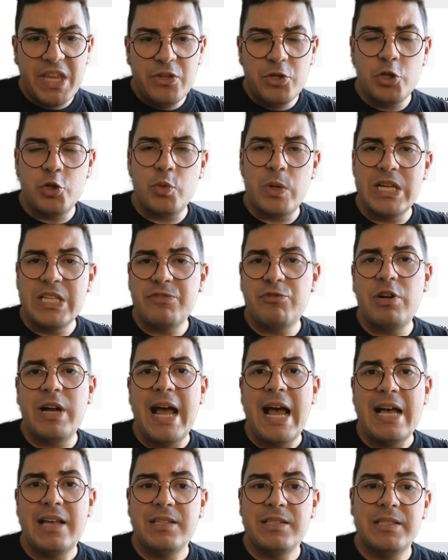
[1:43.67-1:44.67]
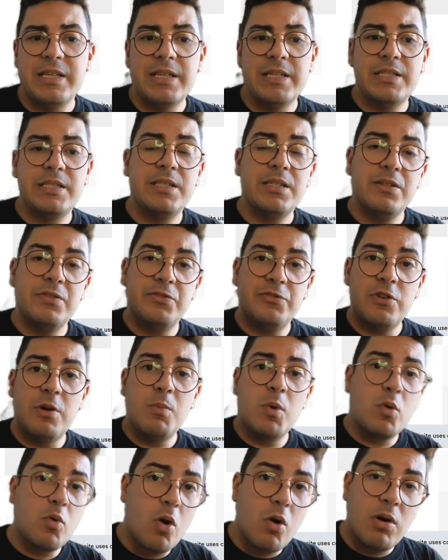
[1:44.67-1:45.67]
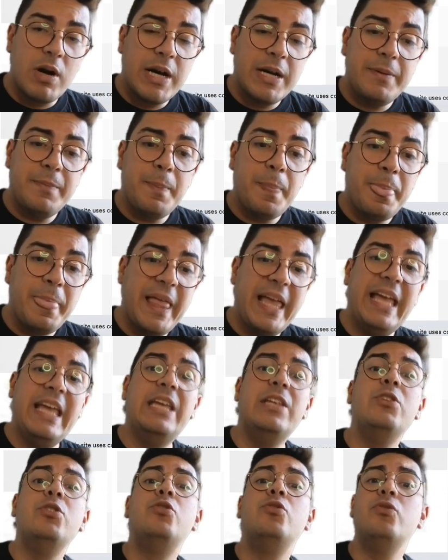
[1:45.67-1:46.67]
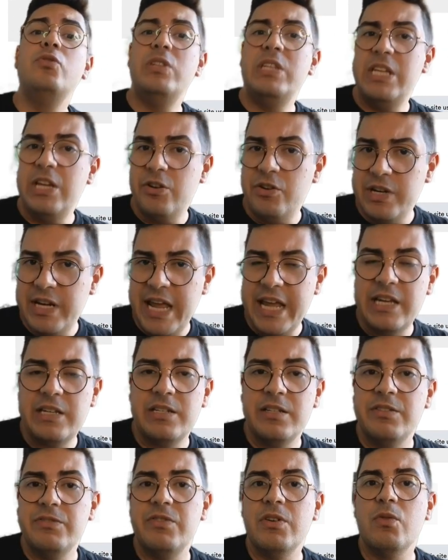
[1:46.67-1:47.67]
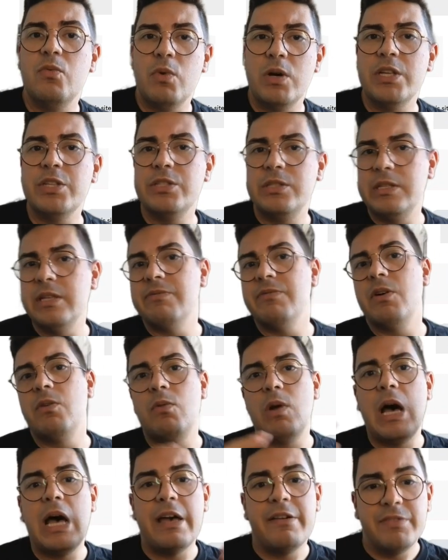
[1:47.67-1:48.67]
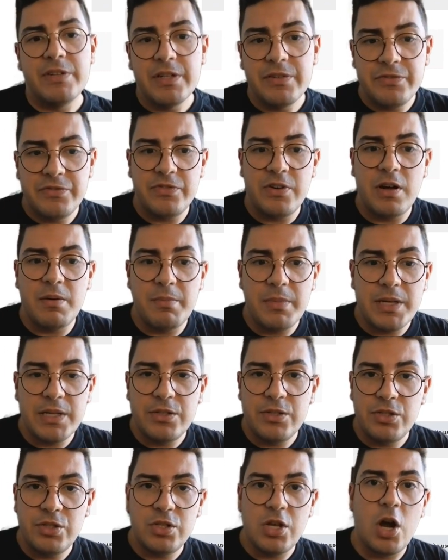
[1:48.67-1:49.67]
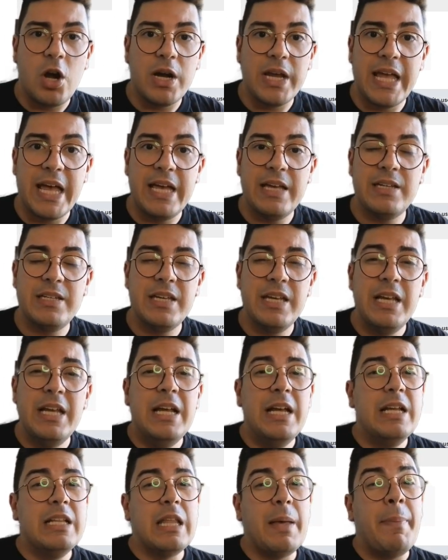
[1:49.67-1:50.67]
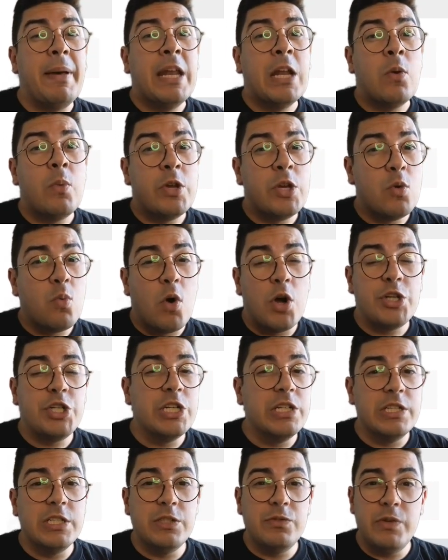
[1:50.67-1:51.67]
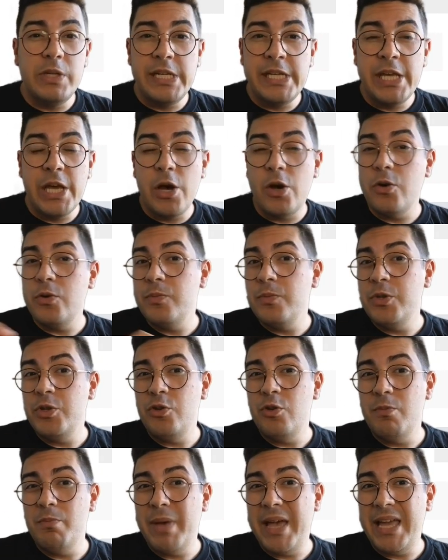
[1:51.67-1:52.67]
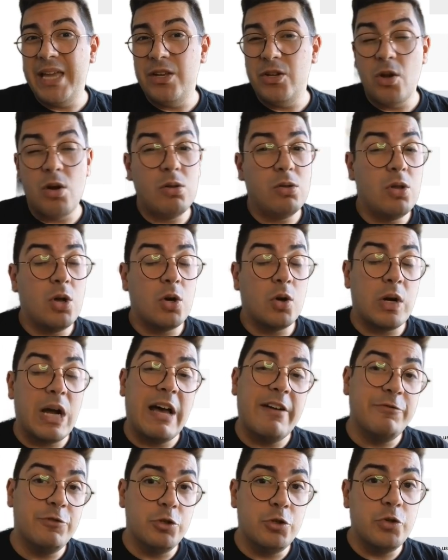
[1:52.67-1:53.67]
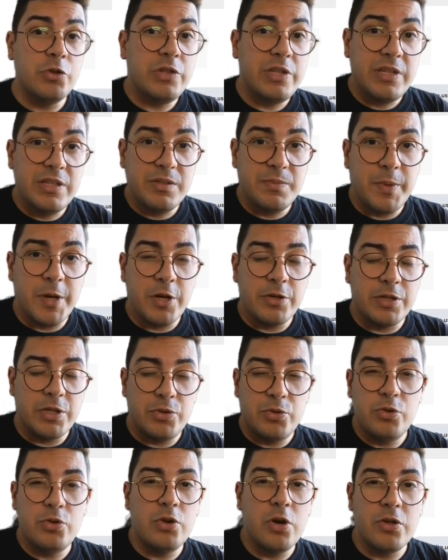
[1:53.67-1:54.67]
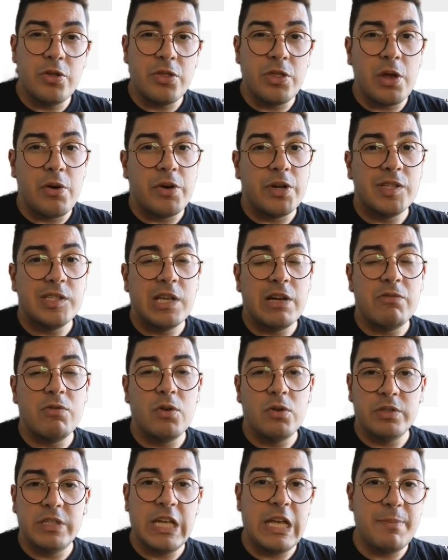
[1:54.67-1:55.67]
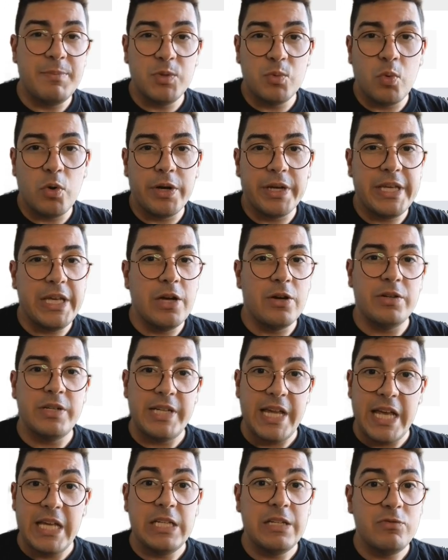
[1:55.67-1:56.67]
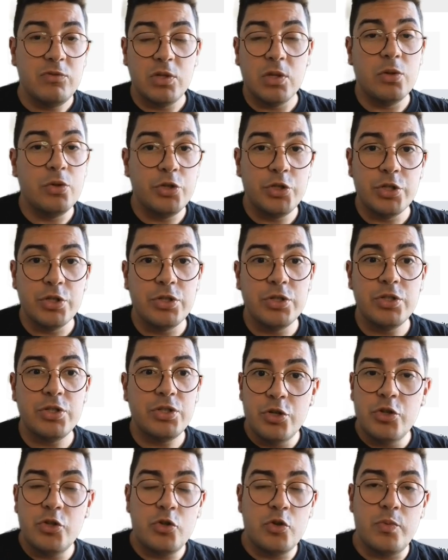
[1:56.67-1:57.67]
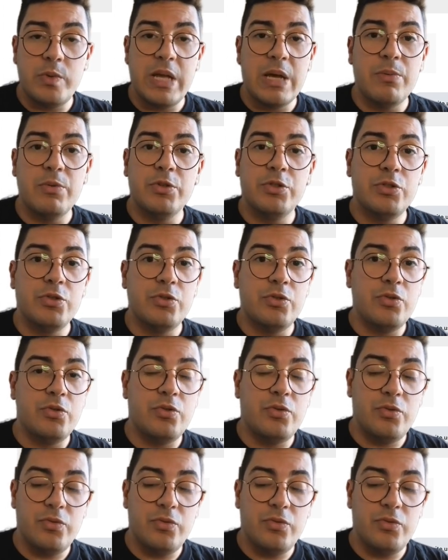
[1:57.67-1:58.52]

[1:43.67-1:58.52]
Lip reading: to transfer assets from Aurora into Near native once they've arrived from Stargate. Depending on when you're watching this video, you may no longer have to do this, because I do know that there are several teams working on native solutions to be able to